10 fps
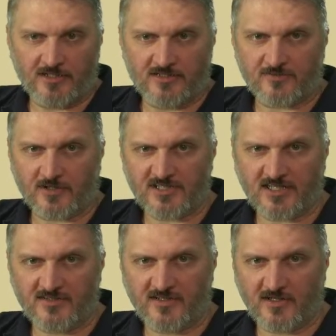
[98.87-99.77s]
As far as I
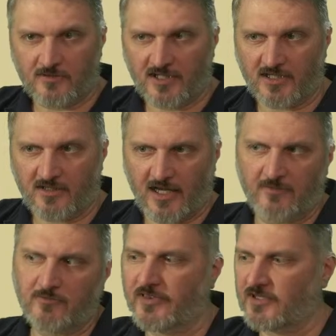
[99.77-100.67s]
can tell, like
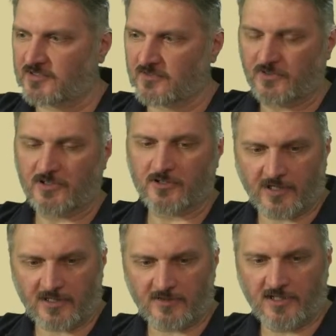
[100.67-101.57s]
everything is configured
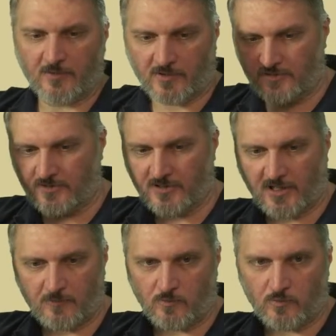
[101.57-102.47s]
correctly, and when I